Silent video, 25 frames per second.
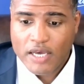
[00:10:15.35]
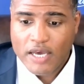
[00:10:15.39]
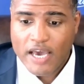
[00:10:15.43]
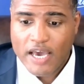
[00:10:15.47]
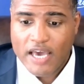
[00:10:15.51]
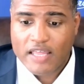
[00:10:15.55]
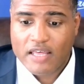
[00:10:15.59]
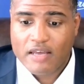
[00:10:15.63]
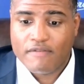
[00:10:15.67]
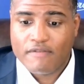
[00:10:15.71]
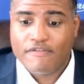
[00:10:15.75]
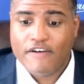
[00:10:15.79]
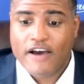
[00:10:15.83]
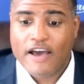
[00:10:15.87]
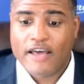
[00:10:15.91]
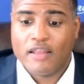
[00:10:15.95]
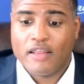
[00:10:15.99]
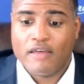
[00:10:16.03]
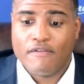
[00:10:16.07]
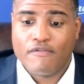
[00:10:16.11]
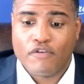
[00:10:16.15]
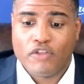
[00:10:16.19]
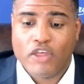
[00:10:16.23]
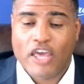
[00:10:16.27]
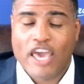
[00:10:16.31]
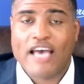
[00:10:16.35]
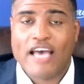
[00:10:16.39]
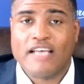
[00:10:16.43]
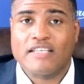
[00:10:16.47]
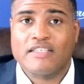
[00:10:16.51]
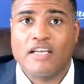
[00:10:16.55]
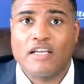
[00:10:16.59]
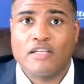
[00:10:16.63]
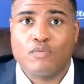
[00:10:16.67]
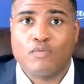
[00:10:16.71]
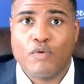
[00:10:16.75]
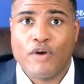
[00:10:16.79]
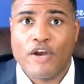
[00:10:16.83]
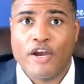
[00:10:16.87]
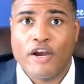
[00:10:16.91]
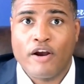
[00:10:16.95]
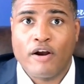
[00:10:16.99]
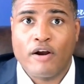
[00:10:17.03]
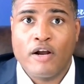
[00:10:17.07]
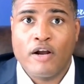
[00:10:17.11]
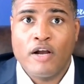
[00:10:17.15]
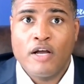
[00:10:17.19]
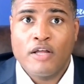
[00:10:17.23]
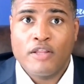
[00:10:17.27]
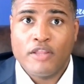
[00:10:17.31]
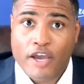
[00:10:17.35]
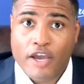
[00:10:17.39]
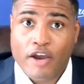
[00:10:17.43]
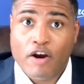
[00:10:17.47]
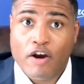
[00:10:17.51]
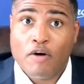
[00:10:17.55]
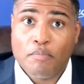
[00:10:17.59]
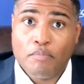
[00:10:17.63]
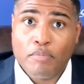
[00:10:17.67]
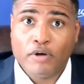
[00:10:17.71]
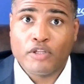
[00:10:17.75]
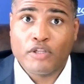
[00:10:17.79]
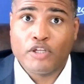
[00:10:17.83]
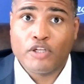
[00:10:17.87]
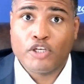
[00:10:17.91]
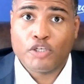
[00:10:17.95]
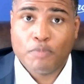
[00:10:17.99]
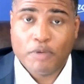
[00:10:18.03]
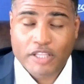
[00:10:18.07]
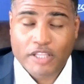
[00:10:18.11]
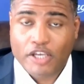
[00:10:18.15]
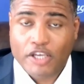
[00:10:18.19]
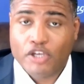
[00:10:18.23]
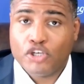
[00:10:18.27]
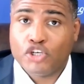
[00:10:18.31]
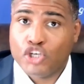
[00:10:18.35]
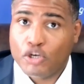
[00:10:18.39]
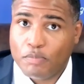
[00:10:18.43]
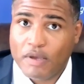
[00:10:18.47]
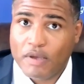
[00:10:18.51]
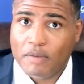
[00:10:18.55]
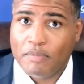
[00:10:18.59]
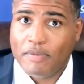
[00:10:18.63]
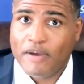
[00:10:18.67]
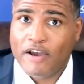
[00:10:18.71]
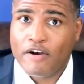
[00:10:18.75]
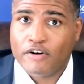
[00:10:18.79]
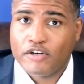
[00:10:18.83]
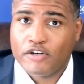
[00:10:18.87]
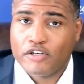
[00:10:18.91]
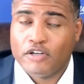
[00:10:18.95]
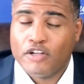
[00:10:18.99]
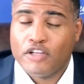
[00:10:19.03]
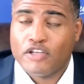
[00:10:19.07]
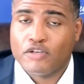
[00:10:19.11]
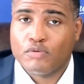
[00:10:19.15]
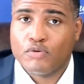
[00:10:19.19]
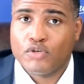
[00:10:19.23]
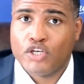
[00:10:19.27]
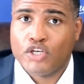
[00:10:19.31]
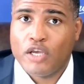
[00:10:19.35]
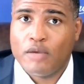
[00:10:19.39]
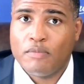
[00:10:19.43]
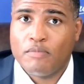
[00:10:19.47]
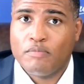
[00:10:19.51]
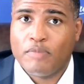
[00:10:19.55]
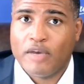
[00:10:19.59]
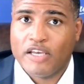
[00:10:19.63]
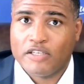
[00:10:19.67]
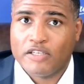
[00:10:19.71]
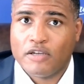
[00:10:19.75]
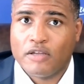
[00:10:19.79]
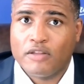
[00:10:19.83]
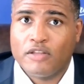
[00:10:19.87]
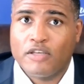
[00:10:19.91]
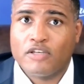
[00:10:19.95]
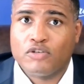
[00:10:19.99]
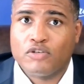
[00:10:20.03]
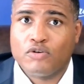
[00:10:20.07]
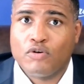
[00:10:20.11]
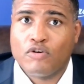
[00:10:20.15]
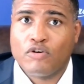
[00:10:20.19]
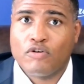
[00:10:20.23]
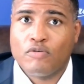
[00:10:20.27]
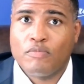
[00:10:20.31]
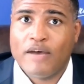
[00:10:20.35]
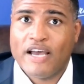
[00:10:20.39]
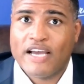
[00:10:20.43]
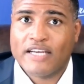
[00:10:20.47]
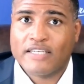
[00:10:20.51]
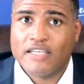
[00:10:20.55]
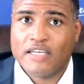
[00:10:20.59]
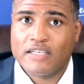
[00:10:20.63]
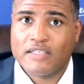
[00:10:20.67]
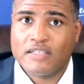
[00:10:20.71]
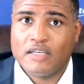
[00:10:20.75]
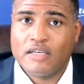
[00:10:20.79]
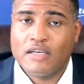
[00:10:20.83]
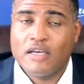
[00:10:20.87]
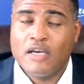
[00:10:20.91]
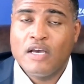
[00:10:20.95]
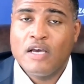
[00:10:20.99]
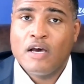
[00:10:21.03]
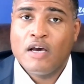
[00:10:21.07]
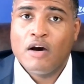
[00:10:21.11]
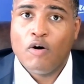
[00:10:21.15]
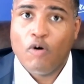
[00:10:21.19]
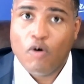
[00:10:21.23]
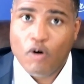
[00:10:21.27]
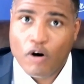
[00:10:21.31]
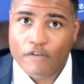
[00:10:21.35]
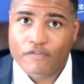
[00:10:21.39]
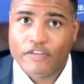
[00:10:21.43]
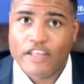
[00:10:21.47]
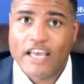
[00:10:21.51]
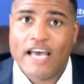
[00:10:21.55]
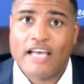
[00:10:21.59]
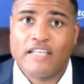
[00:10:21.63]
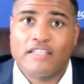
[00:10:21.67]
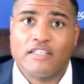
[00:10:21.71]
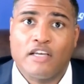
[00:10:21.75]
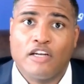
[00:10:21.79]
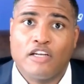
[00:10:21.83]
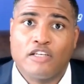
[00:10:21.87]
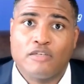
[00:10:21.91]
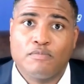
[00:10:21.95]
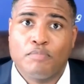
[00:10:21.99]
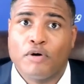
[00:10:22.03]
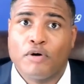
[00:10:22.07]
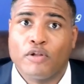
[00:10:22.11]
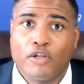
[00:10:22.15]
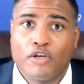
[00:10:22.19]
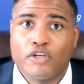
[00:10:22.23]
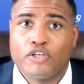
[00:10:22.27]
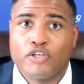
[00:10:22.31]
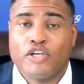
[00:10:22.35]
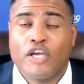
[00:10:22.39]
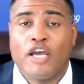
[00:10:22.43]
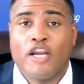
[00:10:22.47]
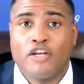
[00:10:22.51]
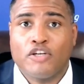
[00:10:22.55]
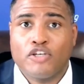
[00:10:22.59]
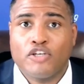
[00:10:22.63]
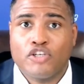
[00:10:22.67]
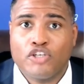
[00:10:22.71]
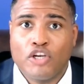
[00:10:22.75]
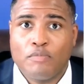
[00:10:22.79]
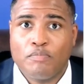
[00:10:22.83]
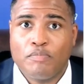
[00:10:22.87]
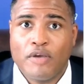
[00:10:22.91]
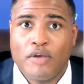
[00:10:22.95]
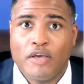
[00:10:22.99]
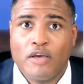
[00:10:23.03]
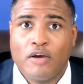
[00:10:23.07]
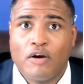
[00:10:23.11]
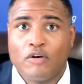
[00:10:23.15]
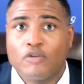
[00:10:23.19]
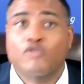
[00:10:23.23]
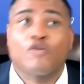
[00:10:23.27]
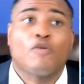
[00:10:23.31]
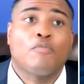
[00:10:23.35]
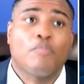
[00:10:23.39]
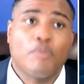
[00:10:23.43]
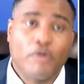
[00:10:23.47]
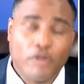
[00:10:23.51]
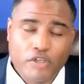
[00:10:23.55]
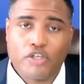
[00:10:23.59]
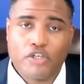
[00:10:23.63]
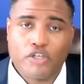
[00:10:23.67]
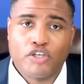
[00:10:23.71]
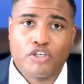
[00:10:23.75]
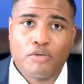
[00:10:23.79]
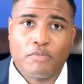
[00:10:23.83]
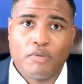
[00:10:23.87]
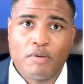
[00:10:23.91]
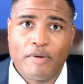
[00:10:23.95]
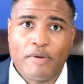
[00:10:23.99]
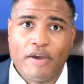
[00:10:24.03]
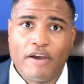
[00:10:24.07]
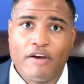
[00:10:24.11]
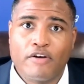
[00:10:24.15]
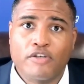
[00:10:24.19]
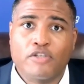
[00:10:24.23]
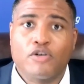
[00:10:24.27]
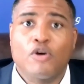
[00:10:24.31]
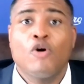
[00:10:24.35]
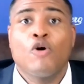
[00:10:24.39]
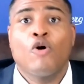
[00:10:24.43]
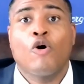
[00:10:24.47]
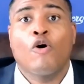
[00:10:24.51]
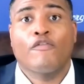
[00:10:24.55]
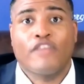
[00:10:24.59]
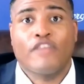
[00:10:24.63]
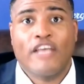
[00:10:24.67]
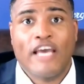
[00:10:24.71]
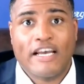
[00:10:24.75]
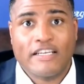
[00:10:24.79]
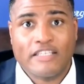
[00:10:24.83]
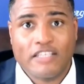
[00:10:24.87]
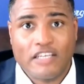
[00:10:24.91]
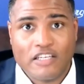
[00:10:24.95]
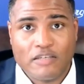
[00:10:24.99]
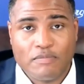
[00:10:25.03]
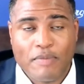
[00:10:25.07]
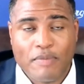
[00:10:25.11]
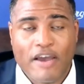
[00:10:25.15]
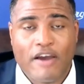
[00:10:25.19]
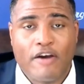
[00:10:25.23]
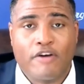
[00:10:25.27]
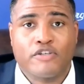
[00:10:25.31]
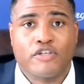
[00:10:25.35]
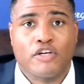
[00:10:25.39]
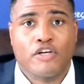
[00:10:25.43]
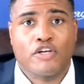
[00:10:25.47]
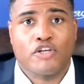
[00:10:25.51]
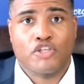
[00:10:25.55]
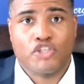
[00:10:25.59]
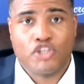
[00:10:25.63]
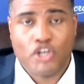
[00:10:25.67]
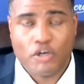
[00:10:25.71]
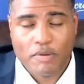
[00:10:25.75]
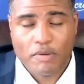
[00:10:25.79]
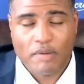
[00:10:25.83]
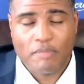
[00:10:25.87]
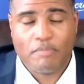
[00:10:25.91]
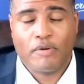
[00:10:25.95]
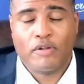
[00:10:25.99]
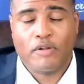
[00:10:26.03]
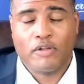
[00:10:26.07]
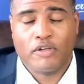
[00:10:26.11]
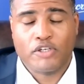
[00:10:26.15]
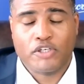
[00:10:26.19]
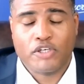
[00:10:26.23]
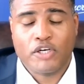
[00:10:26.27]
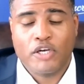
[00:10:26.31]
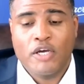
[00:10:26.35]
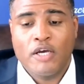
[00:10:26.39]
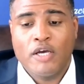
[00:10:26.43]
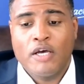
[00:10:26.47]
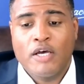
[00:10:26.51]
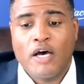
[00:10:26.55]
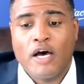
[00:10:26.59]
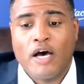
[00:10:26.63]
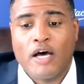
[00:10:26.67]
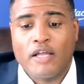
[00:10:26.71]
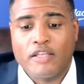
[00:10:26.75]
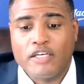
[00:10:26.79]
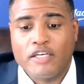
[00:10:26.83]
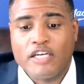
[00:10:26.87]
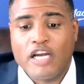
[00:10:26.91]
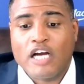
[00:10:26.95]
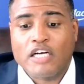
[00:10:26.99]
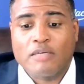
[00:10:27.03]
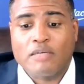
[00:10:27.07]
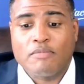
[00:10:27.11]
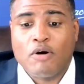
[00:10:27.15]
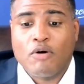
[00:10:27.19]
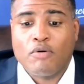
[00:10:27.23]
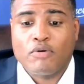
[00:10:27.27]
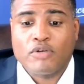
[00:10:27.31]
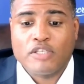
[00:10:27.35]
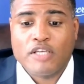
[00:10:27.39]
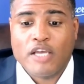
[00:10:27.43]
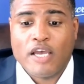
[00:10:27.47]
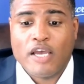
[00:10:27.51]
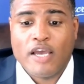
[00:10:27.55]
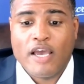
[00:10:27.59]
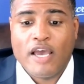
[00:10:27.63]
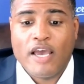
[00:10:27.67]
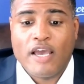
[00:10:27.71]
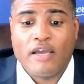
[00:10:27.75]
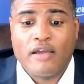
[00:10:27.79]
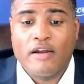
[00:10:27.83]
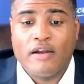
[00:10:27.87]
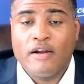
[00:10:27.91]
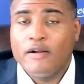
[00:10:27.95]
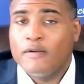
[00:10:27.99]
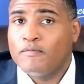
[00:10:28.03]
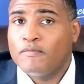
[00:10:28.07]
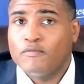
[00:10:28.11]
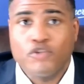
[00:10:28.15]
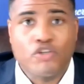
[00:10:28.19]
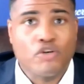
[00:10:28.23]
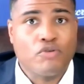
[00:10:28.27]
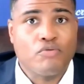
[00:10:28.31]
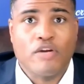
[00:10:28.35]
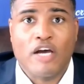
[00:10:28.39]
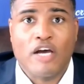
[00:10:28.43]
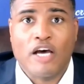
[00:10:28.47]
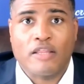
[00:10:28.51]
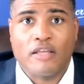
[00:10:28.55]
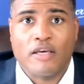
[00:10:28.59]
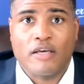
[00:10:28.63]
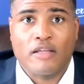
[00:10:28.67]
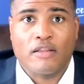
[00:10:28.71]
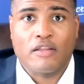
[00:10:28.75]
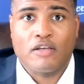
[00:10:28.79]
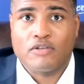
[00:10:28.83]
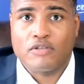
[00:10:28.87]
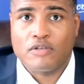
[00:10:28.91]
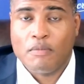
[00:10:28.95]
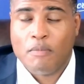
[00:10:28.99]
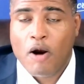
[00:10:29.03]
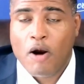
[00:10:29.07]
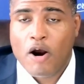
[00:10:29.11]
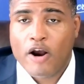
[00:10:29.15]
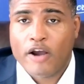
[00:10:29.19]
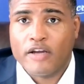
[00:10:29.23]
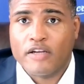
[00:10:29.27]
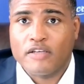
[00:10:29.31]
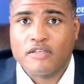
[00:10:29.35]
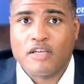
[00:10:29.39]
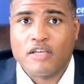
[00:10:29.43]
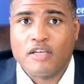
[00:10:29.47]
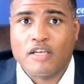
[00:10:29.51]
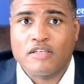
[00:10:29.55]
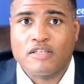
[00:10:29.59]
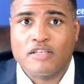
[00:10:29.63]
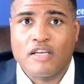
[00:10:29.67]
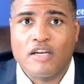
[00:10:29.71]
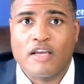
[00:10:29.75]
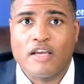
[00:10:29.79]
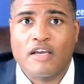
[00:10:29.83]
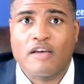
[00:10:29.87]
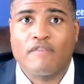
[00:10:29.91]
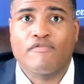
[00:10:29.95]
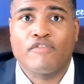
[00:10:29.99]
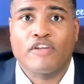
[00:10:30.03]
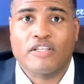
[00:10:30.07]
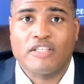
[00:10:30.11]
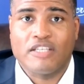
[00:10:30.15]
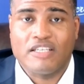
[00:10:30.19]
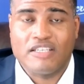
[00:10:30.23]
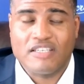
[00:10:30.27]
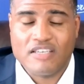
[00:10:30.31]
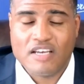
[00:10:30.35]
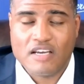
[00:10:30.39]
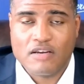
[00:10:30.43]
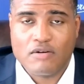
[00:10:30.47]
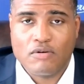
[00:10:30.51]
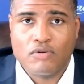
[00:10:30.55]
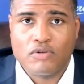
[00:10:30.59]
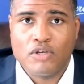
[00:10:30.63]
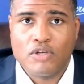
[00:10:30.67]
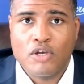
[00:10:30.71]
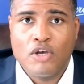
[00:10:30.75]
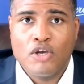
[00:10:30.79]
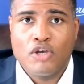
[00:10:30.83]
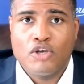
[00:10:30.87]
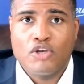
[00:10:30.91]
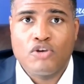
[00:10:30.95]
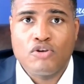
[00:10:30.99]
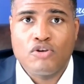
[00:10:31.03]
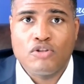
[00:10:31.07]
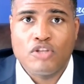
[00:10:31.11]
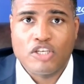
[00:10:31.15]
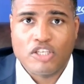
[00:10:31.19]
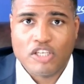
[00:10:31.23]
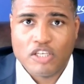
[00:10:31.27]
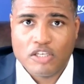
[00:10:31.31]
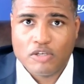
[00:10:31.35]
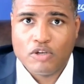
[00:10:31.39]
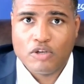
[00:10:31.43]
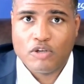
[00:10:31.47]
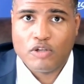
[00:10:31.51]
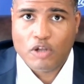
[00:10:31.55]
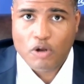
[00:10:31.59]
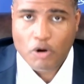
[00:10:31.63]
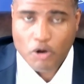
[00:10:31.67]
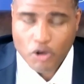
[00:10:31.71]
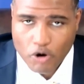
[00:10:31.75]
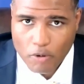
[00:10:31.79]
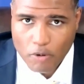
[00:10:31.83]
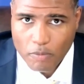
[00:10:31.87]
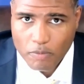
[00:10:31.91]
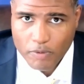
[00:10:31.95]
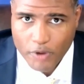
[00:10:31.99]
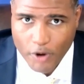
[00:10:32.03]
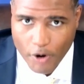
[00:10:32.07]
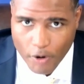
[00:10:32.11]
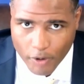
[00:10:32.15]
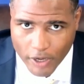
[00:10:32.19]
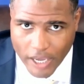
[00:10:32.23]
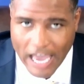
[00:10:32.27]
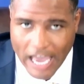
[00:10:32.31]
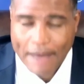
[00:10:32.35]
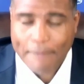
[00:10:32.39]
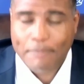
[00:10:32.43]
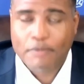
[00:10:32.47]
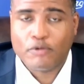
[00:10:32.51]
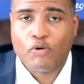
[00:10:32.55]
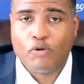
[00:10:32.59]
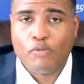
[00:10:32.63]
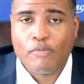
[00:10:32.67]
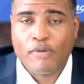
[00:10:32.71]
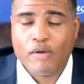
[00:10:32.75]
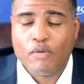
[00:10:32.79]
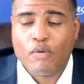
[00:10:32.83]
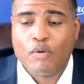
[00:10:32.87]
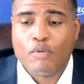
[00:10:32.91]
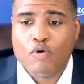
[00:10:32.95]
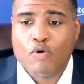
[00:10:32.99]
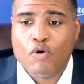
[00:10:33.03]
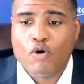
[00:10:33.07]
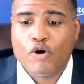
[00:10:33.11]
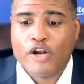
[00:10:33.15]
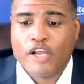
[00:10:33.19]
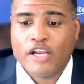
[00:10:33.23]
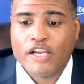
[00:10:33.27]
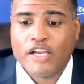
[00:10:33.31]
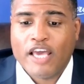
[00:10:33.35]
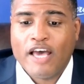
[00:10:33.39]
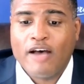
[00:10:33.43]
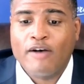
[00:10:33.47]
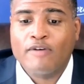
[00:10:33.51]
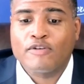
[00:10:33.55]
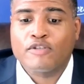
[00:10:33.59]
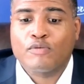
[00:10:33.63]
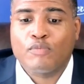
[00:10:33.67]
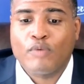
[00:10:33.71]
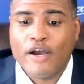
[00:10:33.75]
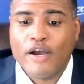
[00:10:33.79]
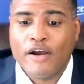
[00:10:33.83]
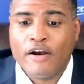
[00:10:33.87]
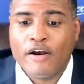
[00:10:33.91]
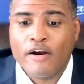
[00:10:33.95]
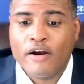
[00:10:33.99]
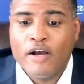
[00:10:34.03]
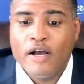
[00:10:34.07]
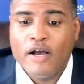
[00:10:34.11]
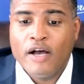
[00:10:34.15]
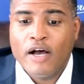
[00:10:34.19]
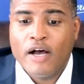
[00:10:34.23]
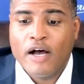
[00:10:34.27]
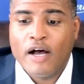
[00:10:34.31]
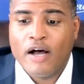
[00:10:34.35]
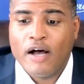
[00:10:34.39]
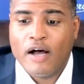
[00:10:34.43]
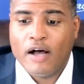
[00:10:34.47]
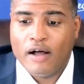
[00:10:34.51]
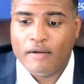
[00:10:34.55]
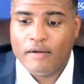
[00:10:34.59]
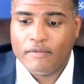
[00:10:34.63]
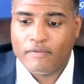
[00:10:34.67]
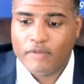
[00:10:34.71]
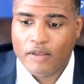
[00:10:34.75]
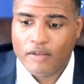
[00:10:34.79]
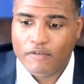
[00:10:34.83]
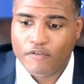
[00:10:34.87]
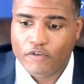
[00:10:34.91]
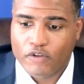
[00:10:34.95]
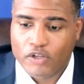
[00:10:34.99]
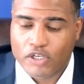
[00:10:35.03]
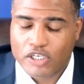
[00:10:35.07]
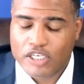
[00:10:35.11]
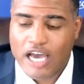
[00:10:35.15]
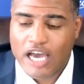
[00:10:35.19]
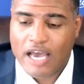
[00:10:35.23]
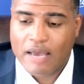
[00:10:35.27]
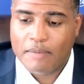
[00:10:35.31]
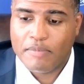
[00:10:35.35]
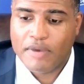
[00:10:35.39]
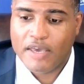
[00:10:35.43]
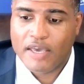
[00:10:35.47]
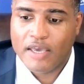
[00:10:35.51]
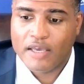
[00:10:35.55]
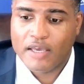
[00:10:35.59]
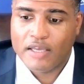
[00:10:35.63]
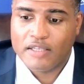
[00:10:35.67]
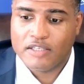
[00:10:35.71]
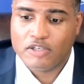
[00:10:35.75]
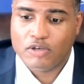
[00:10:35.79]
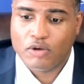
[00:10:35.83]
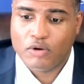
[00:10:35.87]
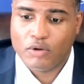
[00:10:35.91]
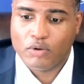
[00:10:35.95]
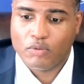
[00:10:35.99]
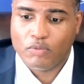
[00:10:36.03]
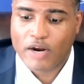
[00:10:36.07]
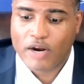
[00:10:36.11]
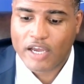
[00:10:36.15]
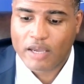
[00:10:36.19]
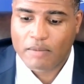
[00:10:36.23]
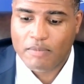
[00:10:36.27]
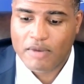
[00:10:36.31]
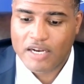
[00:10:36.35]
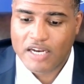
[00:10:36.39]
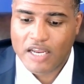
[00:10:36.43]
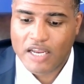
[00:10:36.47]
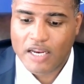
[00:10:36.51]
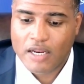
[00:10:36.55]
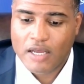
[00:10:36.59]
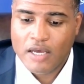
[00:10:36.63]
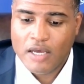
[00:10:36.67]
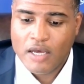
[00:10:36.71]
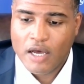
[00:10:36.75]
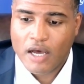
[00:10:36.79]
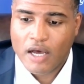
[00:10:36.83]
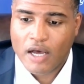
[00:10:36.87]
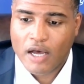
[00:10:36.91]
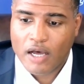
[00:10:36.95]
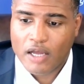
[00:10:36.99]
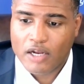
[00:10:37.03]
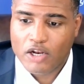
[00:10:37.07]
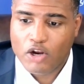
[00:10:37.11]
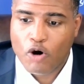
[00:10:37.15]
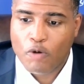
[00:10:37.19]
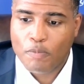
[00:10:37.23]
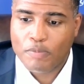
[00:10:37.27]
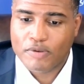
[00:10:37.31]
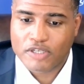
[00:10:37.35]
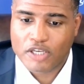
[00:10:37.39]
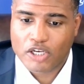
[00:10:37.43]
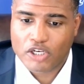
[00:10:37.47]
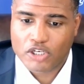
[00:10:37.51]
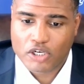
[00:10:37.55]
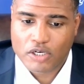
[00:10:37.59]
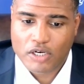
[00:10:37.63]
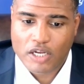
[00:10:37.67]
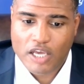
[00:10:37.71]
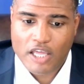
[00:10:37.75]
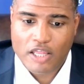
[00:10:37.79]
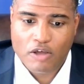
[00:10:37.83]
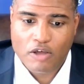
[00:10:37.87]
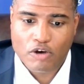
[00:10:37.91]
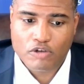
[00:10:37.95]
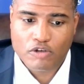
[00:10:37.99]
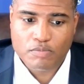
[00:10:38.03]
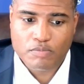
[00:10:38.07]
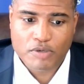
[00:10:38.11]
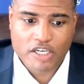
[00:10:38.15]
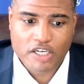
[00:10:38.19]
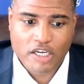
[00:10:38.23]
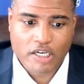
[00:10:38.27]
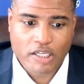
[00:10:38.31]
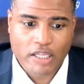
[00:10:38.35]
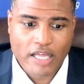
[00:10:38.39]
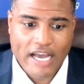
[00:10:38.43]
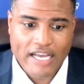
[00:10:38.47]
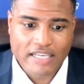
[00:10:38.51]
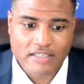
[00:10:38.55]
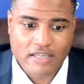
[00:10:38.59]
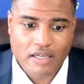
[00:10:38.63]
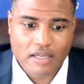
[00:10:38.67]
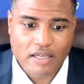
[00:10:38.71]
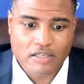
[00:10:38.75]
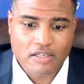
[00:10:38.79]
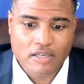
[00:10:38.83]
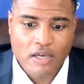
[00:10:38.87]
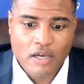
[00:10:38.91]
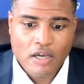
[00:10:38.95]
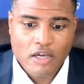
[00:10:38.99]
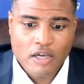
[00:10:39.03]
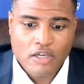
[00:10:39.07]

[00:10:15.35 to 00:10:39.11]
And then finally, for the assets where they are bullish, but they should be bearish in this regime based on the historical backtesting, or if the asset is bullish and it should be, or so bullish and it should be bearish, or if the asset is bearish and it should be bullish, then Dr. Mo will say, hey, do nothing. The market is sending conflicting signals. Your capital will be rewarded elsewhere for the time being, and so it'll recommend a no position in those particular assets.